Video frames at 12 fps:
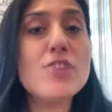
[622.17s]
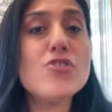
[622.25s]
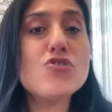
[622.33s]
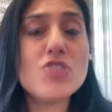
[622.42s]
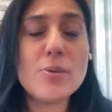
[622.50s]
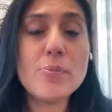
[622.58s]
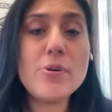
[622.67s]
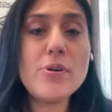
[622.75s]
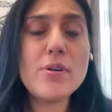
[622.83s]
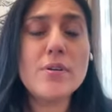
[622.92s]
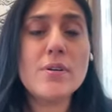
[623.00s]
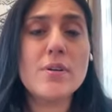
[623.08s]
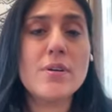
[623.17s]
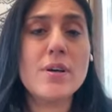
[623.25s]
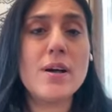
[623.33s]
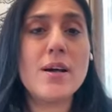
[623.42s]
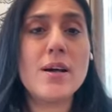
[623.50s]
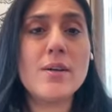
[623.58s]
in Jaipur
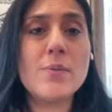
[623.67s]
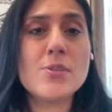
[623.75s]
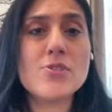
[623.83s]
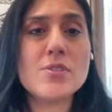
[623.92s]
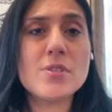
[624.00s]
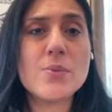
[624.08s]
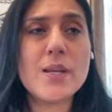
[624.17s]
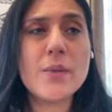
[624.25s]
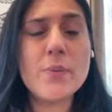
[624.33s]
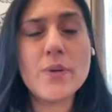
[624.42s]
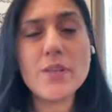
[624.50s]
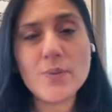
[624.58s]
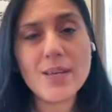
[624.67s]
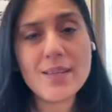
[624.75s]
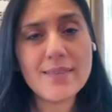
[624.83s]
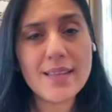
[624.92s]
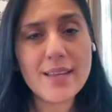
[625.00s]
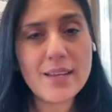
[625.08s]
uh, which is 21st
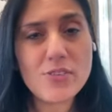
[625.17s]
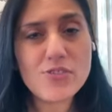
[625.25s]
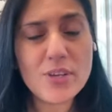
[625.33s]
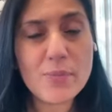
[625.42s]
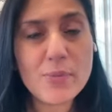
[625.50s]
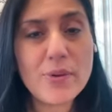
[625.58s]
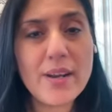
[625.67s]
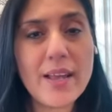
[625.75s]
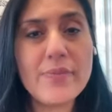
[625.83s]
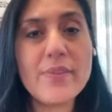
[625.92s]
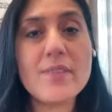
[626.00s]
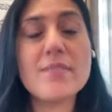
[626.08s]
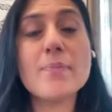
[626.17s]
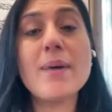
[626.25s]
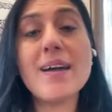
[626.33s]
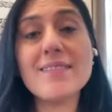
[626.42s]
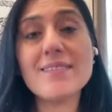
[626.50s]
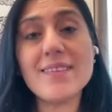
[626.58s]
22nd in Jaipur and there's a
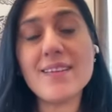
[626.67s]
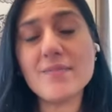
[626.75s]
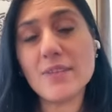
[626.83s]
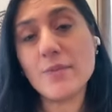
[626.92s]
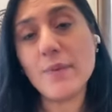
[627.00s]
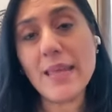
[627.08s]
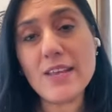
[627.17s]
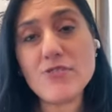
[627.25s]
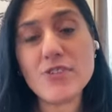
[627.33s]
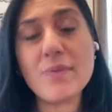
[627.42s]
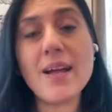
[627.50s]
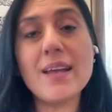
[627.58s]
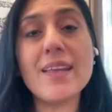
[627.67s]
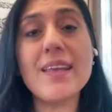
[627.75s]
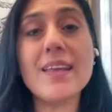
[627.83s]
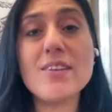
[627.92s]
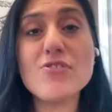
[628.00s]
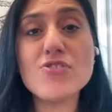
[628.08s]
Bars class with me and
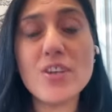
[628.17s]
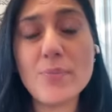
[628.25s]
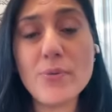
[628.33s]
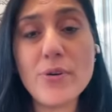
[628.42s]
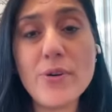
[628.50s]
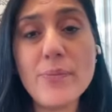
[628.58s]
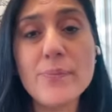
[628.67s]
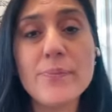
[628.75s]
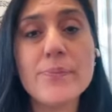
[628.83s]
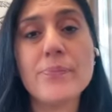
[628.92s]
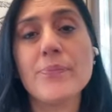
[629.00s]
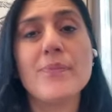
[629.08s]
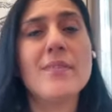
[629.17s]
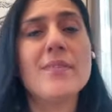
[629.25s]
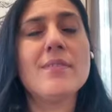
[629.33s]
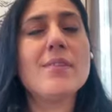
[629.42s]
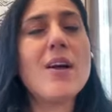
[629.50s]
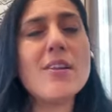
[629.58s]
Shivangi in Jaipur
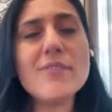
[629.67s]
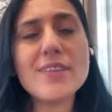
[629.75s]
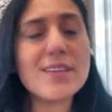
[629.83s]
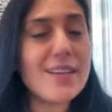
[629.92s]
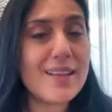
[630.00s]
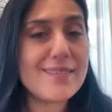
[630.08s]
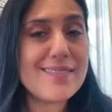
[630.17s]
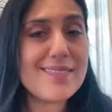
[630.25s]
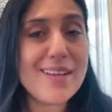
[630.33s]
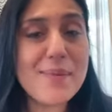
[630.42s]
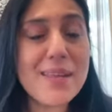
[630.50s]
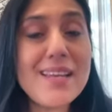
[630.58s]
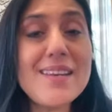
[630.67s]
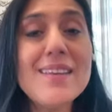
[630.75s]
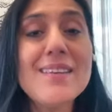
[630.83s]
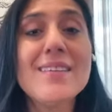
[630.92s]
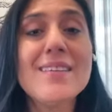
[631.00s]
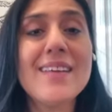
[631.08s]
a lot of other classes coming
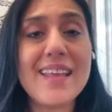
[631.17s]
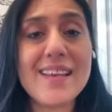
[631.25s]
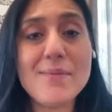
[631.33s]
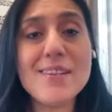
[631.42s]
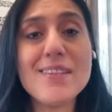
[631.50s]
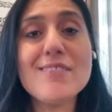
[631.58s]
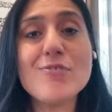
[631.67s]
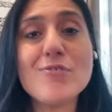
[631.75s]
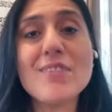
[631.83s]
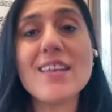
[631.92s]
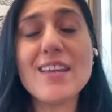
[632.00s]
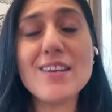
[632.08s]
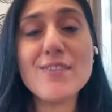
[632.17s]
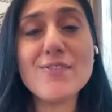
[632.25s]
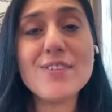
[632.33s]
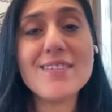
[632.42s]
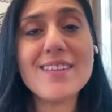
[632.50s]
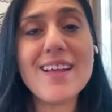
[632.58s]
in anybody is choosing any
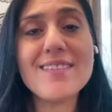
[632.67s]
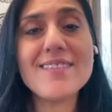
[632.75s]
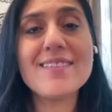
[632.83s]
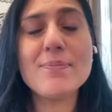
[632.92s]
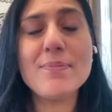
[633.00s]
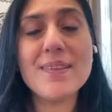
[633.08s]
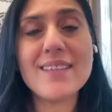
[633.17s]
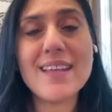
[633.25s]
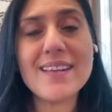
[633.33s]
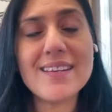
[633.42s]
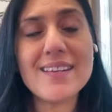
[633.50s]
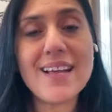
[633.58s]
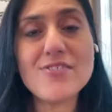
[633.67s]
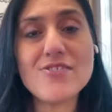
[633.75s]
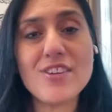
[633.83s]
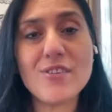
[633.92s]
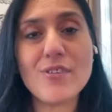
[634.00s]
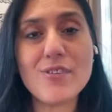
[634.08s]
of these classes please get in
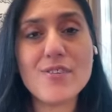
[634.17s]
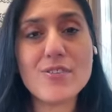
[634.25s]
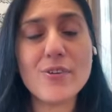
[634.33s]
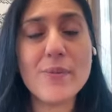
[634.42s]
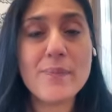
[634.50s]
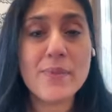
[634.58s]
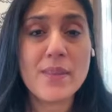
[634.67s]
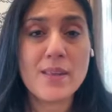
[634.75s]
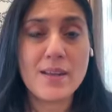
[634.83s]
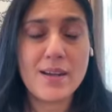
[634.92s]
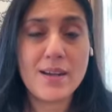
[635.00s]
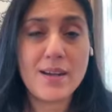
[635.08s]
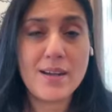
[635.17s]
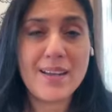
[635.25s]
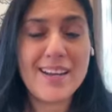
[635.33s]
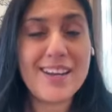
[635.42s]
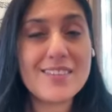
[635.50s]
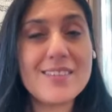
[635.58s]
touch and also uh,
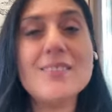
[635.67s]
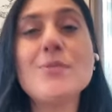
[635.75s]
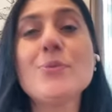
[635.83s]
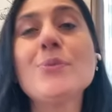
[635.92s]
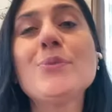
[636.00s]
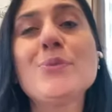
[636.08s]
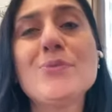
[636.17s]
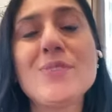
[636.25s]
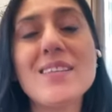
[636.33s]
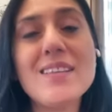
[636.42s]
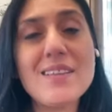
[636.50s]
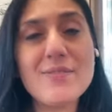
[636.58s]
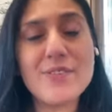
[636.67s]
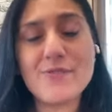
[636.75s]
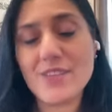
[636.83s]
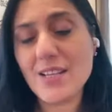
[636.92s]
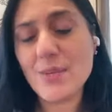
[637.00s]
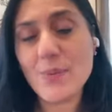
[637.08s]
another two to three days
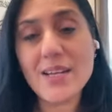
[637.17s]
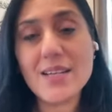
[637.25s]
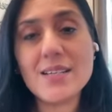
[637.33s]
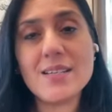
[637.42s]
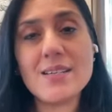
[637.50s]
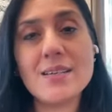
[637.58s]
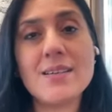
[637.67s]
15th we are